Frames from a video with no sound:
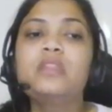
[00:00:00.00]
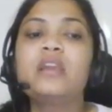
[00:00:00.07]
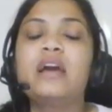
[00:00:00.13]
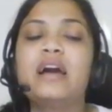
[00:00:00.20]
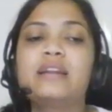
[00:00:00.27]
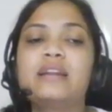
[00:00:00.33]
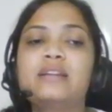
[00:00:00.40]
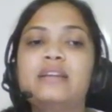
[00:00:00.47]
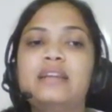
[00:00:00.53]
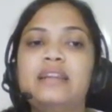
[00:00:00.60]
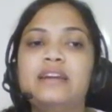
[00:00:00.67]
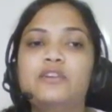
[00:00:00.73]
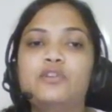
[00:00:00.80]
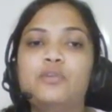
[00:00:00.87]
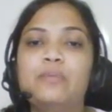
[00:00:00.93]
an
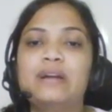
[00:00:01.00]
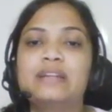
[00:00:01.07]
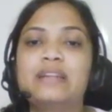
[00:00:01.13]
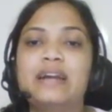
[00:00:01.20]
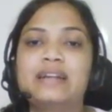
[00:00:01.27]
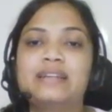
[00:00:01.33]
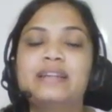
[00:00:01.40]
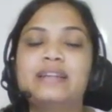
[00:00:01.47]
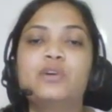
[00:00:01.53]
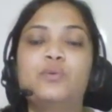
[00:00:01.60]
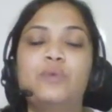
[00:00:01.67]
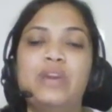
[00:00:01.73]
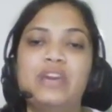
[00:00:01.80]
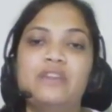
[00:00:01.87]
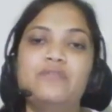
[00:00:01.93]
electromagnetic
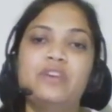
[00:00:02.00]
wave,